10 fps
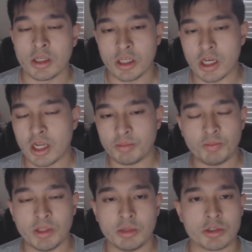I
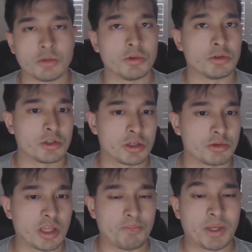believe Subaru deserves
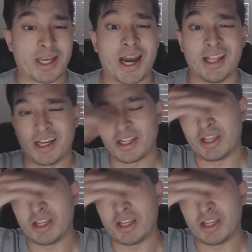that big highlight,